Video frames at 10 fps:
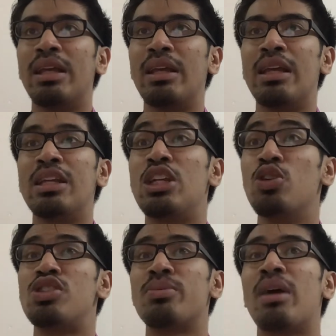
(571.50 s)
in
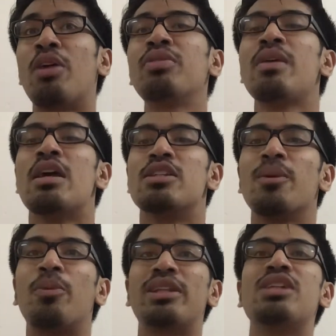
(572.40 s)
huge amount, so
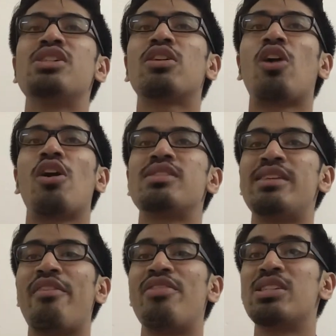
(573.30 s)
potential cost
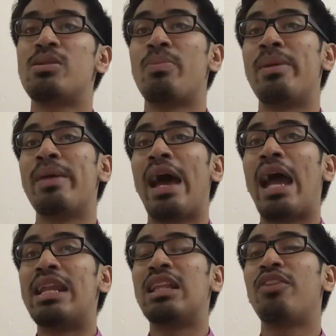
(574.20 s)
savings may be
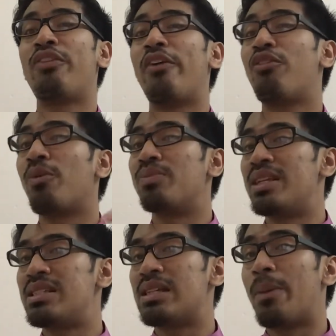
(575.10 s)
identified from
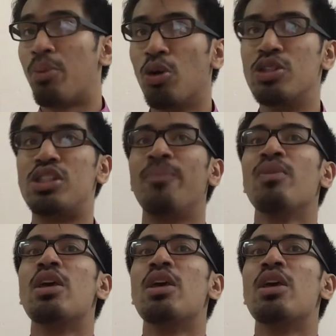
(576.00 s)
this approach.